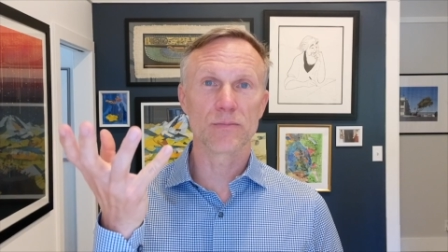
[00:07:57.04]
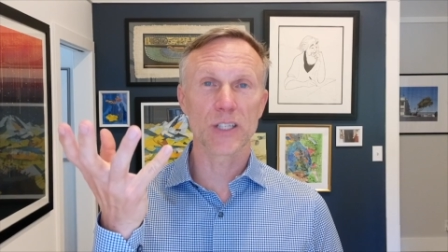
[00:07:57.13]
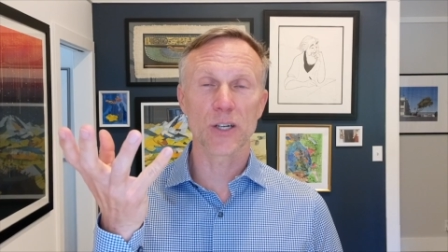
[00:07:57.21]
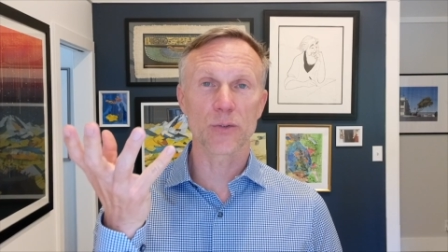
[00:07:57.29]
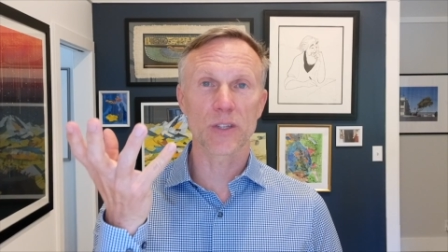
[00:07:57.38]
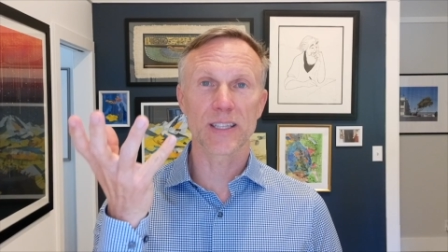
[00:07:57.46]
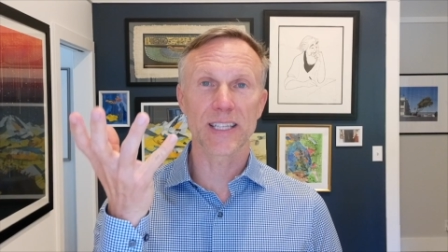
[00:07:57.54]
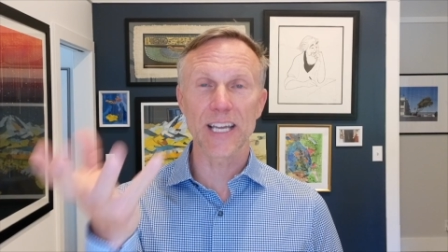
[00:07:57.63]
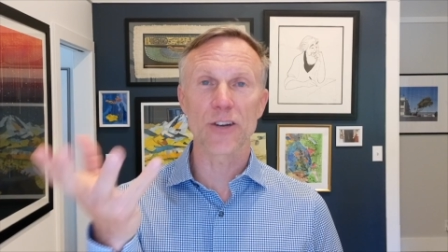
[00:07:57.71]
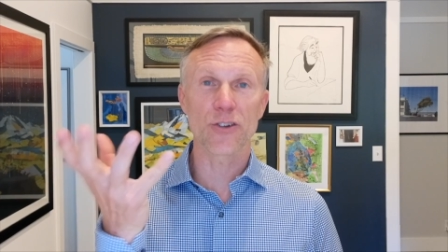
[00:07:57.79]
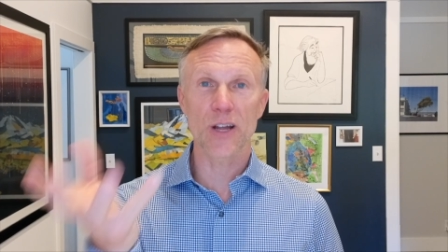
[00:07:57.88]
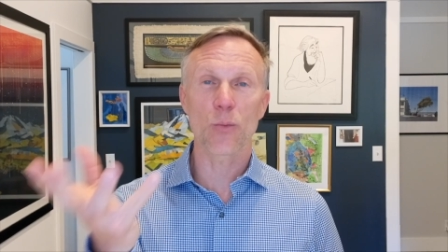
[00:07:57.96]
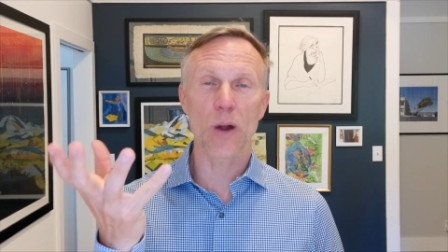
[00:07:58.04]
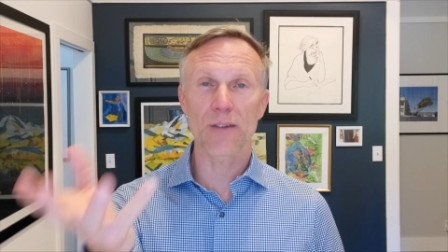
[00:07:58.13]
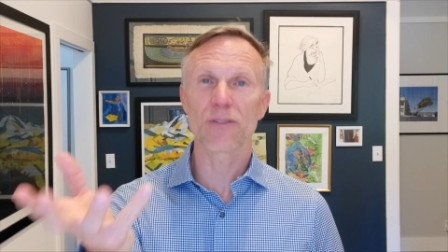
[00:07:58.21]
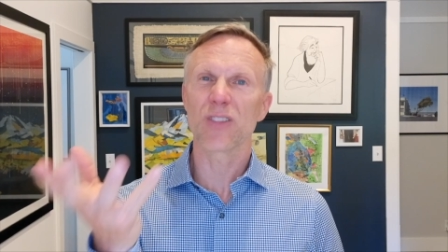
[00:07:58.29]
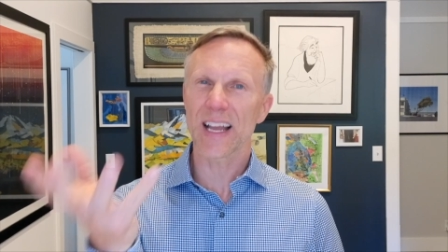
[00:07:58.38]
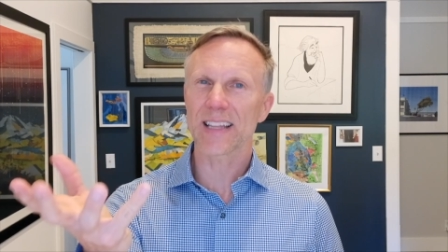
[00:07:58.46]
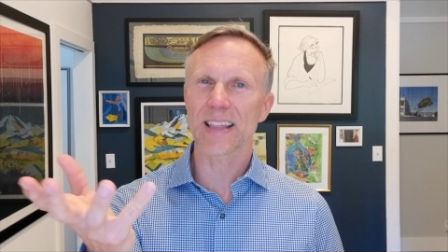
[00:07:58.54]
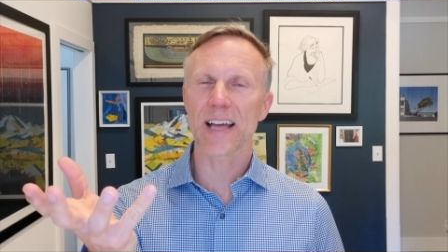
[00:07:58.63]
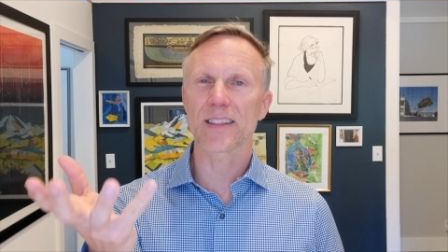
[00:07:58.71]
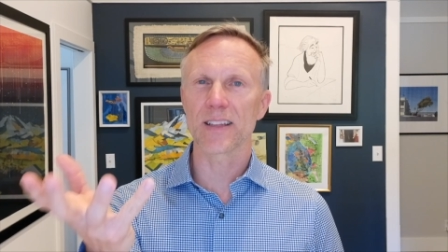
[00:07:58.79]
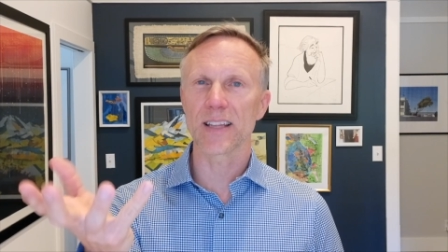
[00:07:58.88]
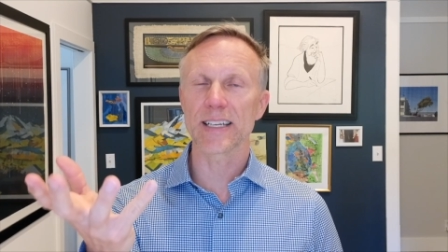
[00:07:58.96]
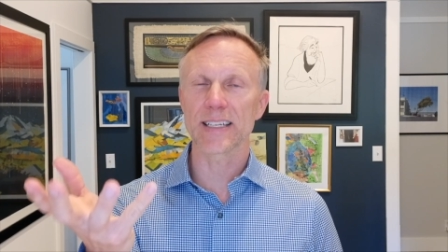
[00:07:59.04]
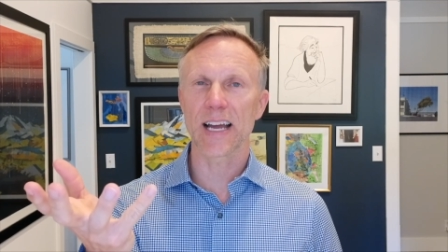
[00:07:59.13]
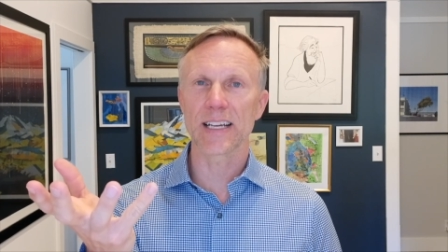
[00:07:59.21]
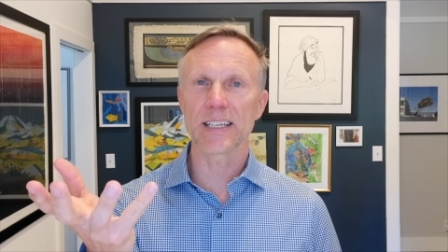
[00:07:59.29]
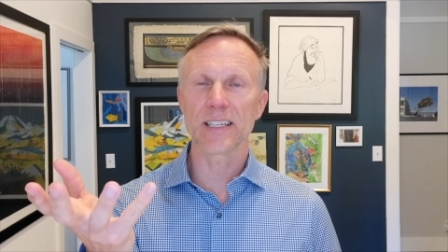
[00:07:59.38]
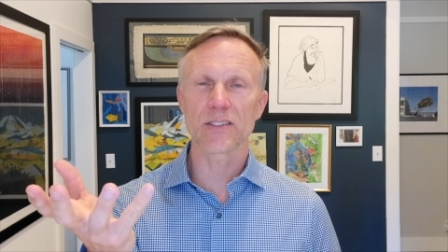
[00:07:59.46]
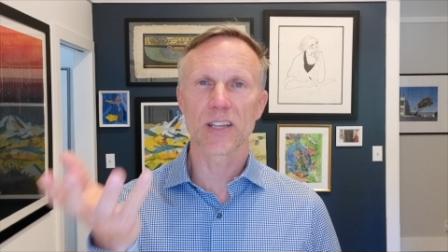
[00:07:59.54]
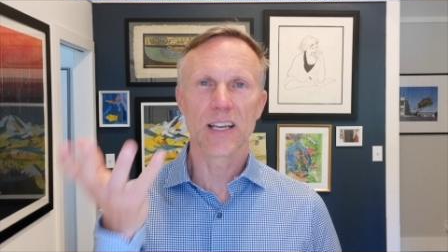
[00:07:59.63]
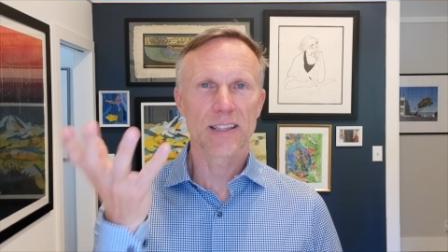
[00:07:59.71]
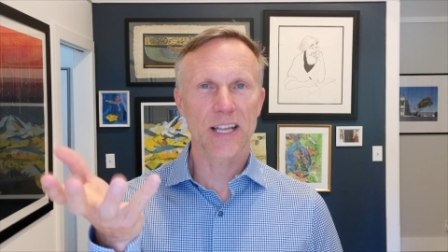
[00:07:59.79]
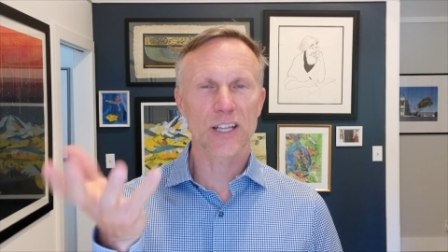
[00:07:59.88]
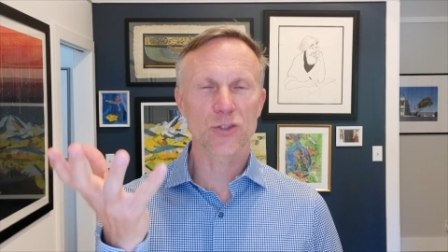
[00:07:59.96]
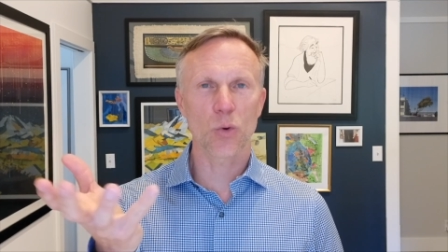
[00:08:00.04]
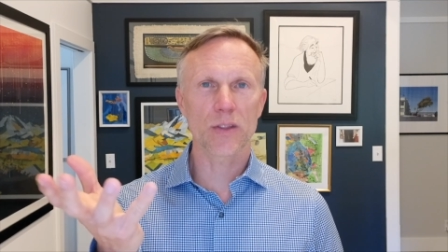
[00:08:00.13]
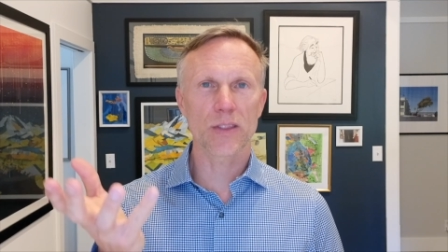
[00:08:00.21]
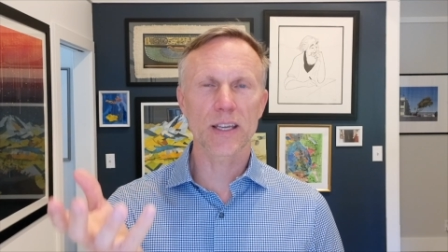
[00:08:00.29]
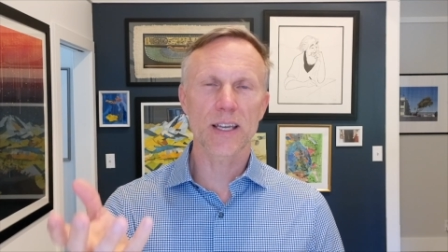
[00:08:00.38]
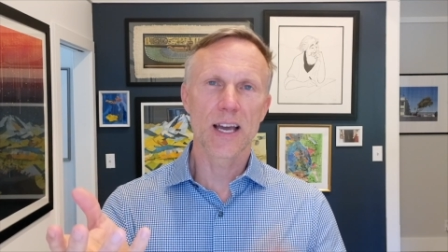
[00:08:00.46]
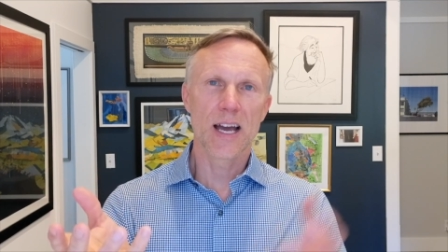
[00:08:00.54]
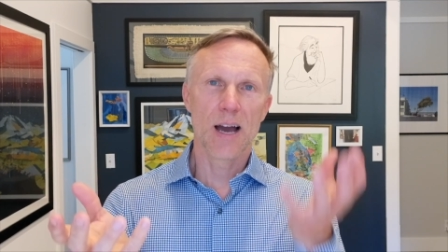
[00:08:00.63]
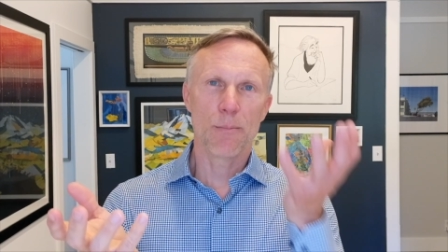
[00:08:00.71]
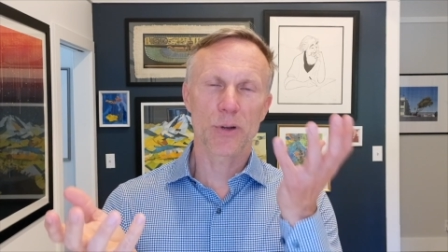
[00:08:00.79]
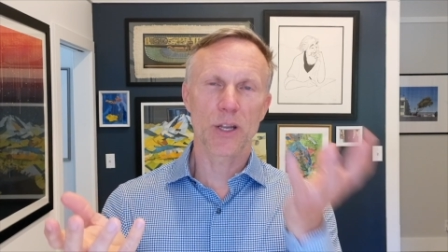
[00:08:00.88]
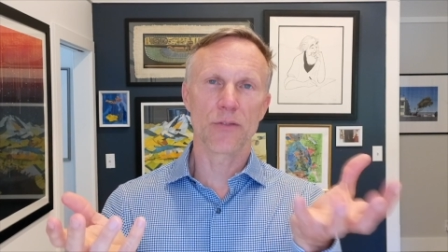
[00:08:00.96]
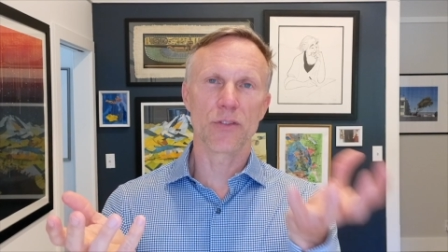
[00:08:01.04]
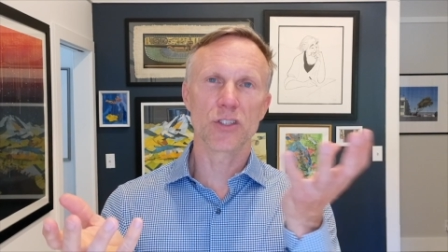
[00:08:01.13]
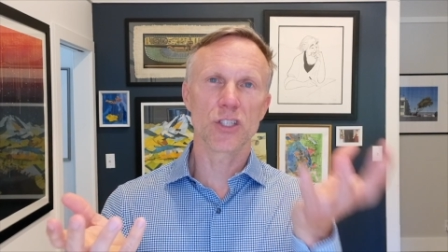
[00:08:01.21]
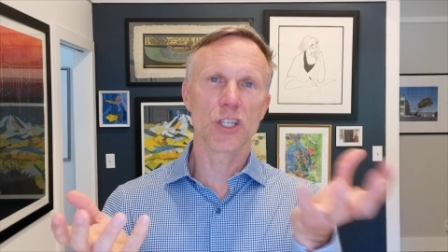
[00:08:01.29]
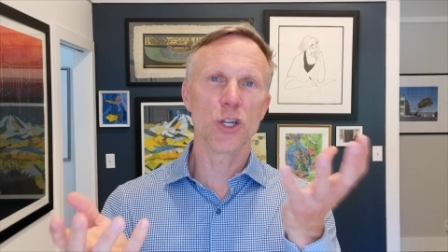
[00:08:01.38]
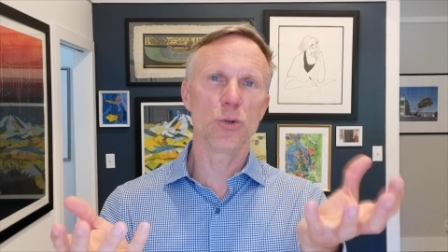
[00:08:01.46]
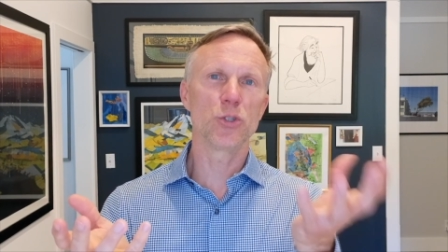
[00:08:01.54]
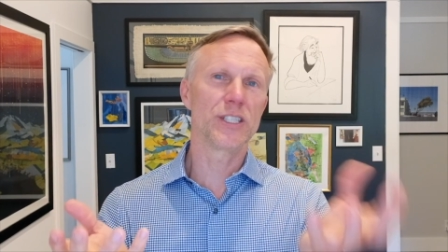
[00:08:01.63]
the internet wave like that, the late 90s, that's one thing. But you have this huge